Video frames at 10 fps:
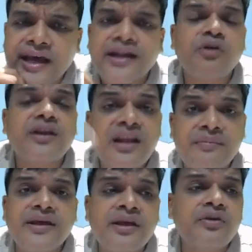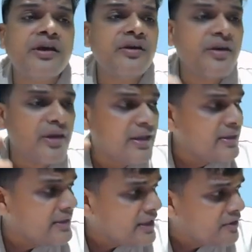Now tell me, okay,
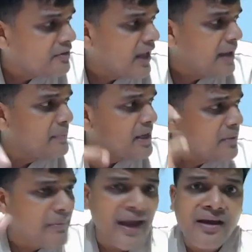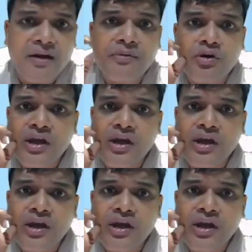in this I become a bankrupt.